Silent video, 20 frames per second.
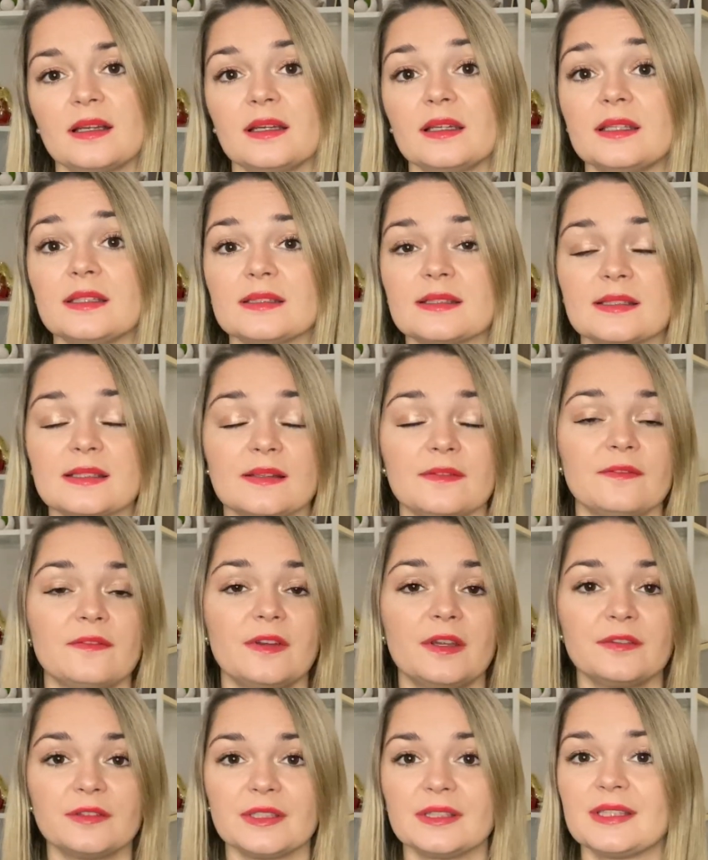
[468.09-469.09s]
It's a
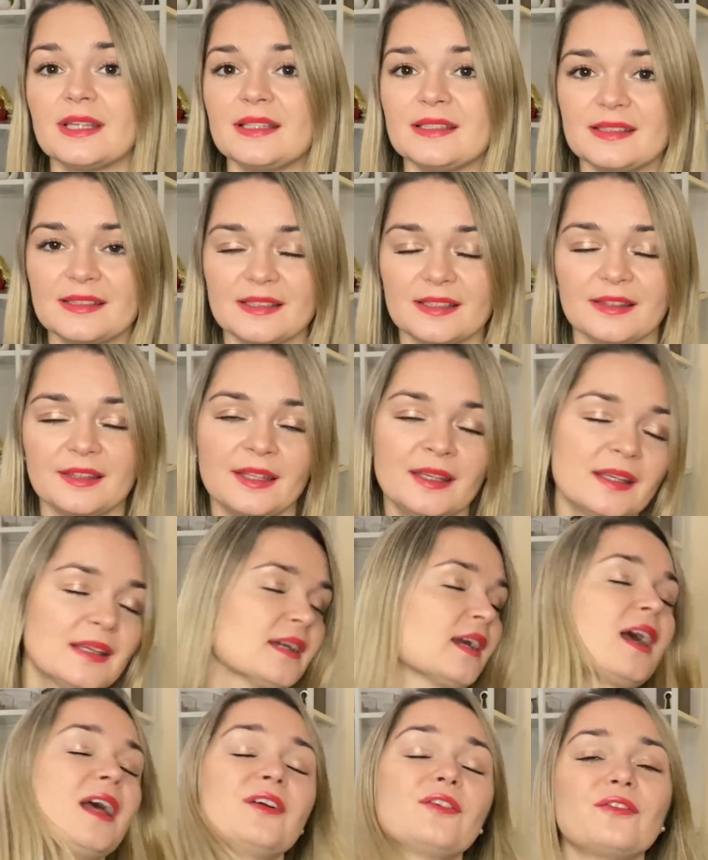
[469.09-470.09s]
very tasty thing.
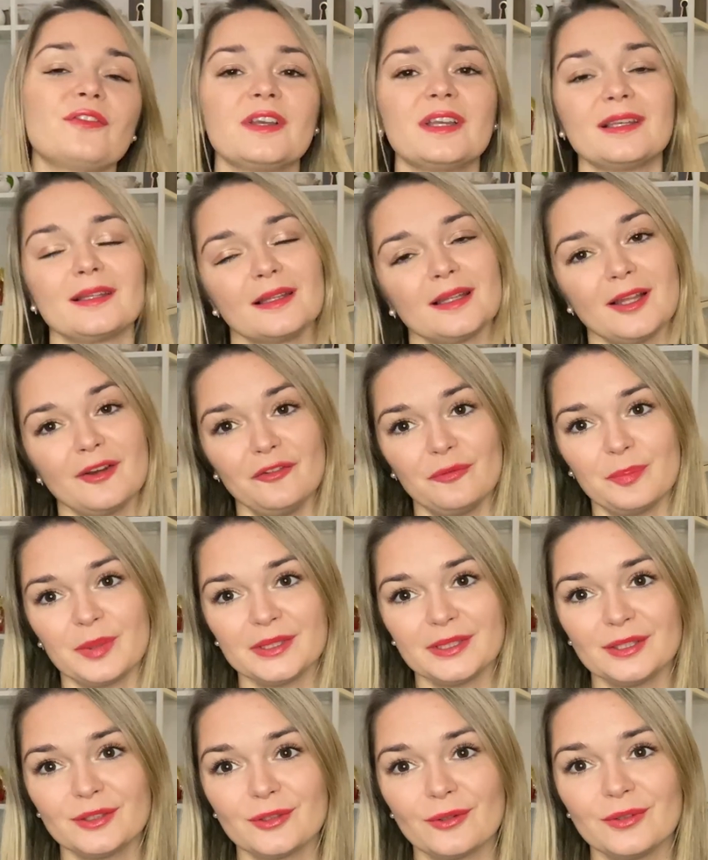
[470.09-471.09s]
I really love
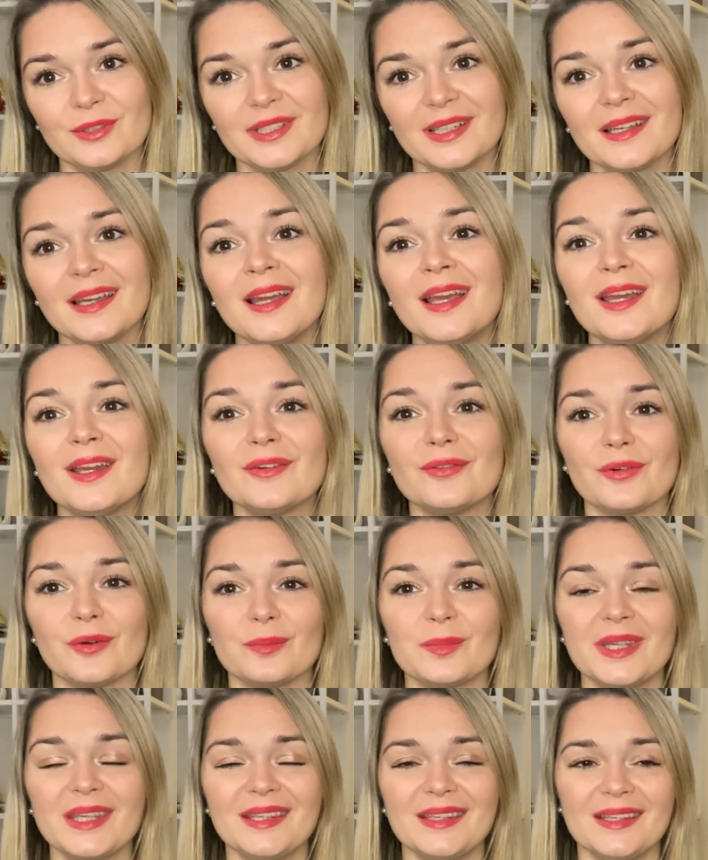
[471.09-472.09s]
panettone. For
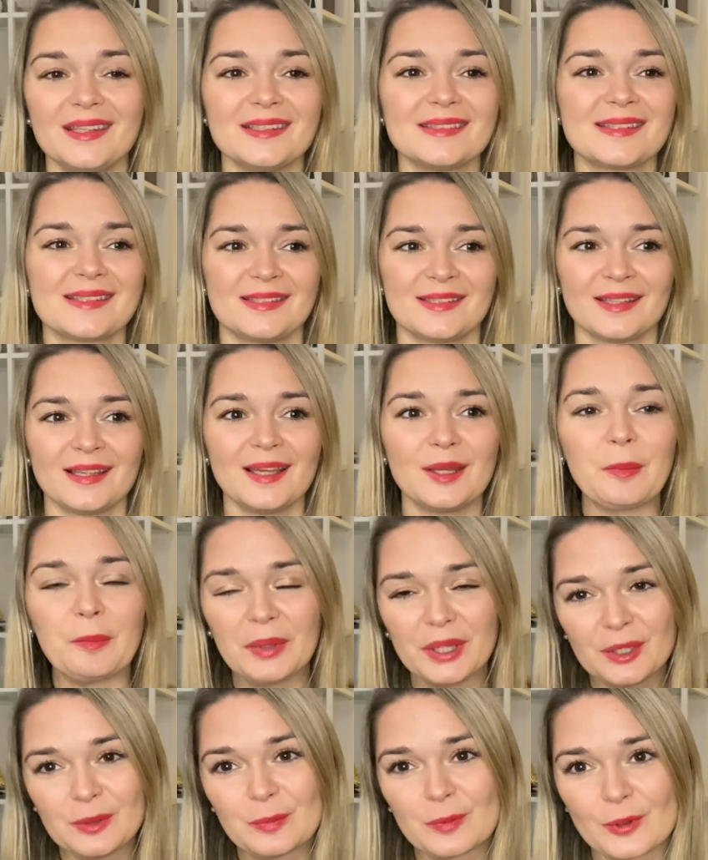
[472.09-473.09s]
me, it's a
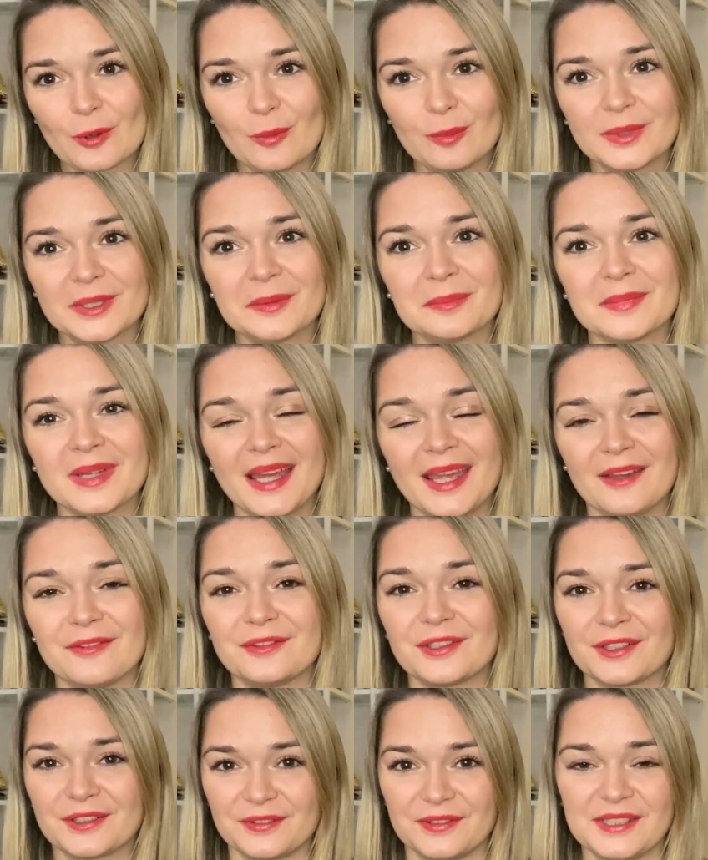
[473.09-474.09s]
big problem
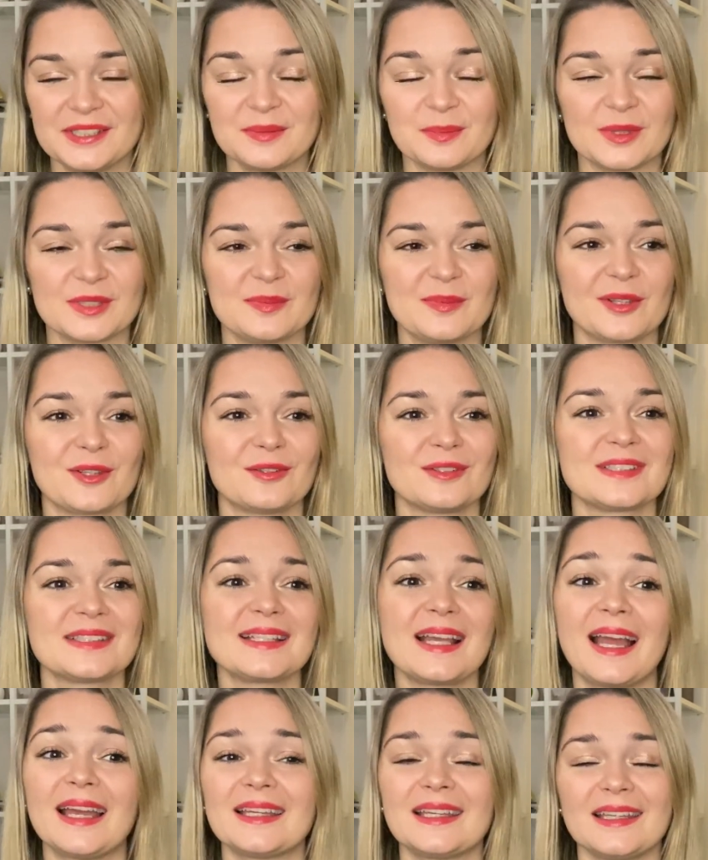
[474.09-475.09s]
every Christmas because
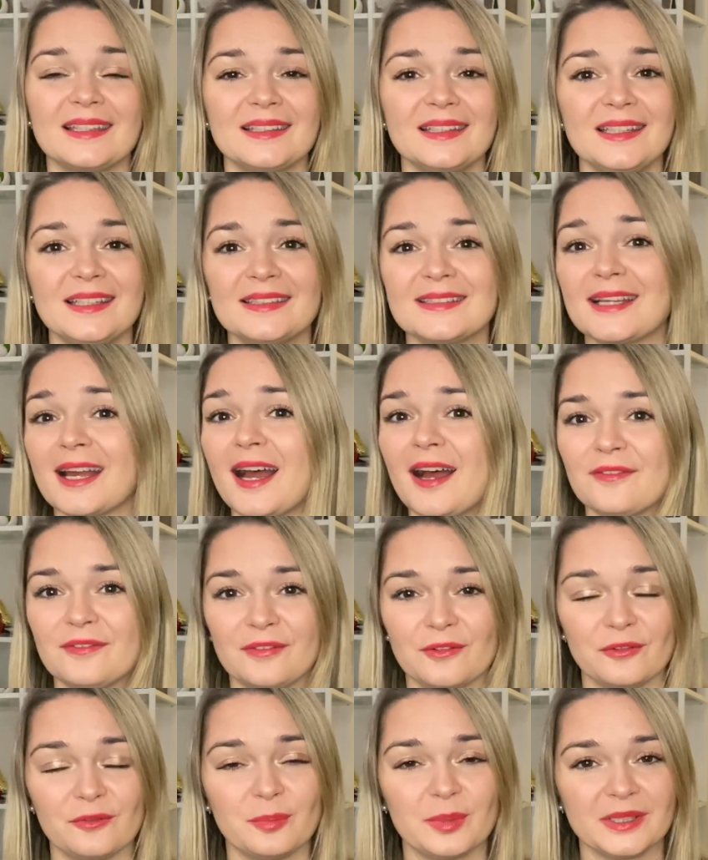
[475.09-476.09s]
I can eat half
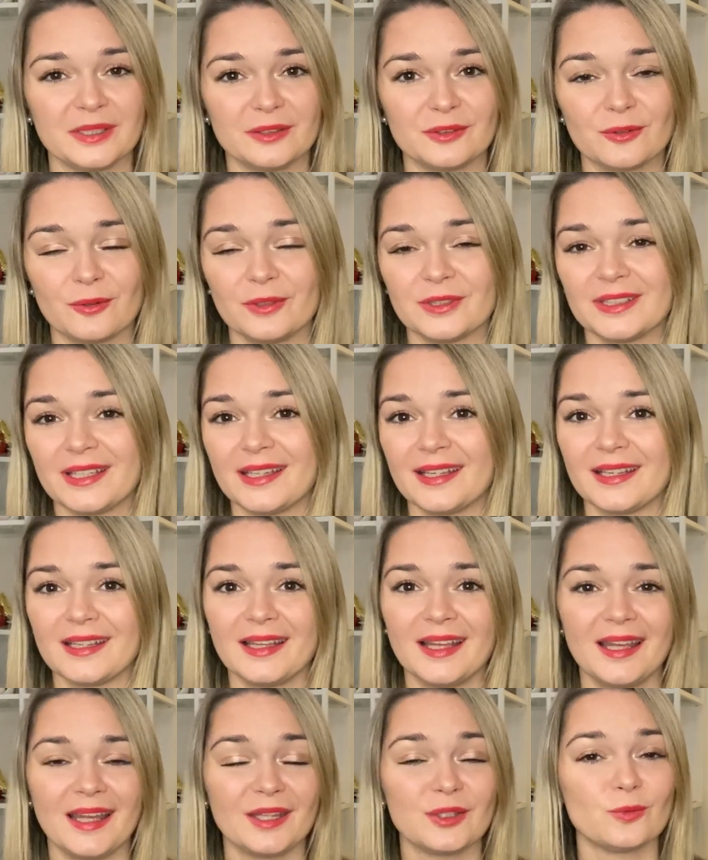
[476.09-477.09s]
of panettone
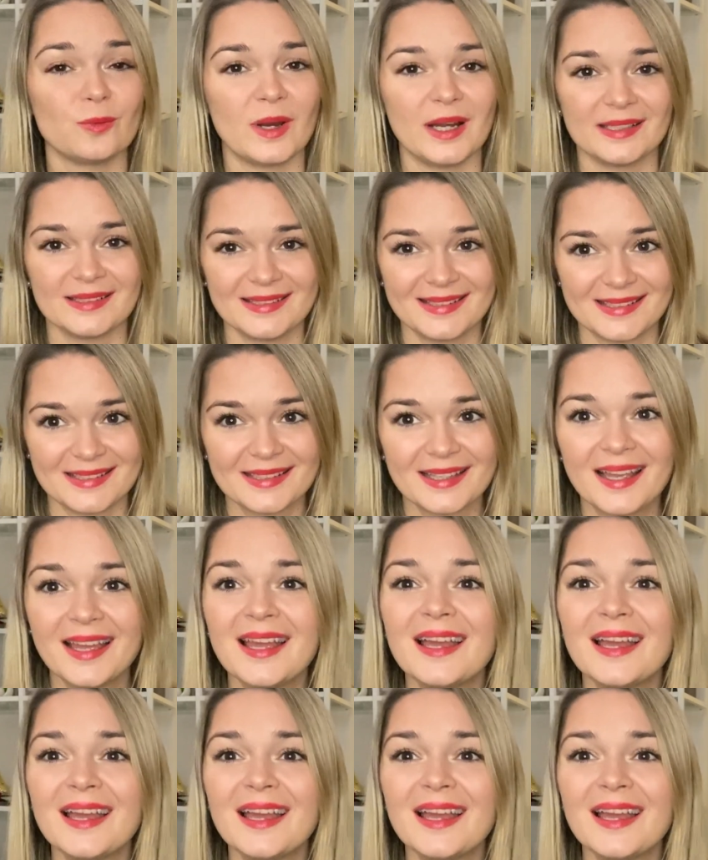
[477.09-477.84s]
at once.